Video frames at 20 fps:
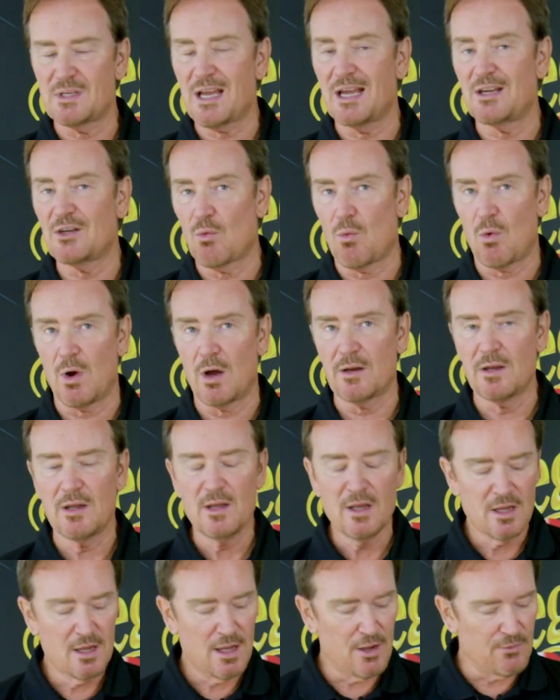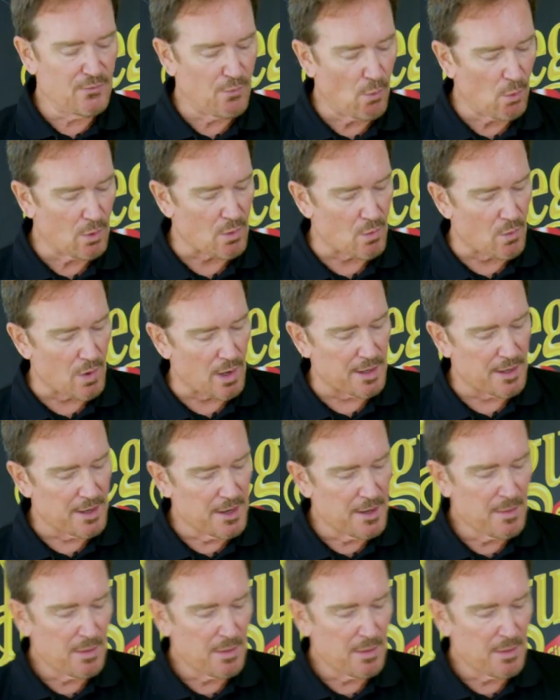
10:1 and 4:1.